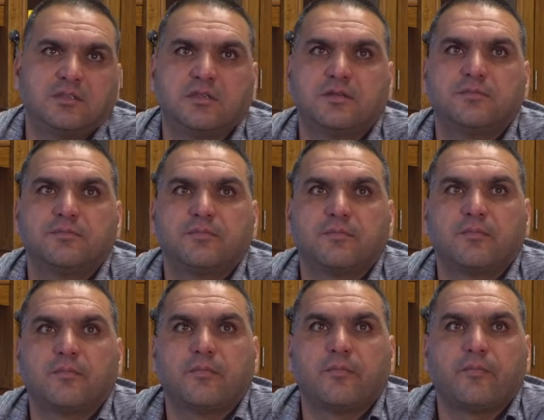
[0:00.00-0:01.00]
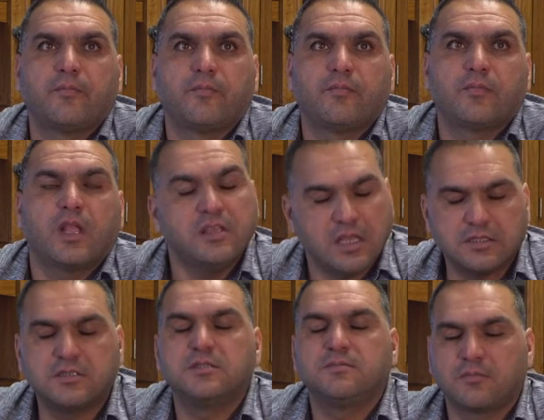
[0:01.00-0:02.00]
Do you stay in close contact with them?
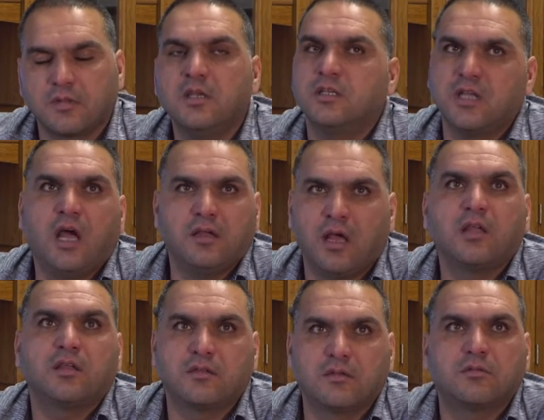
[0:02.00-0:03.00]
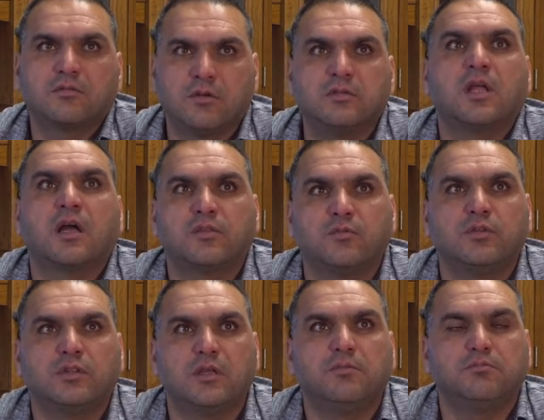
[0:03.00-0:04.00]
Yes, yes, I, I contact wow.
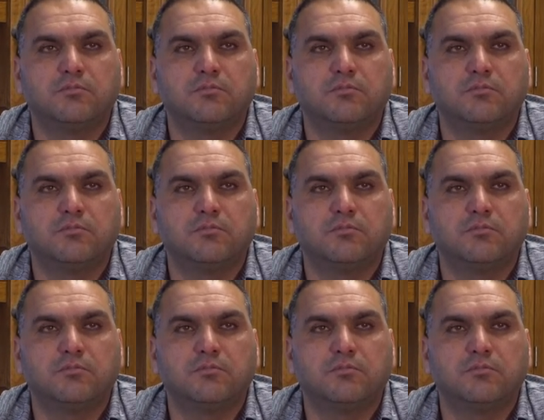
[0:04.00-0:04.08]
with them.